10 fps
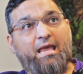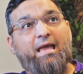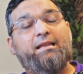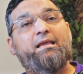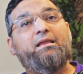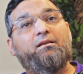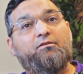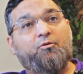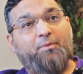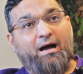And in
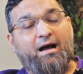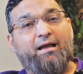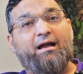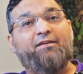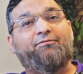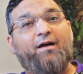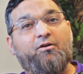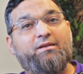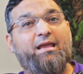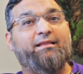Dubai, I
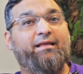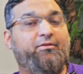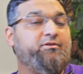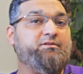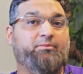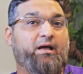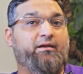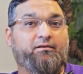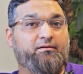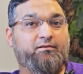found a leather
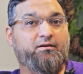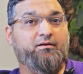supplier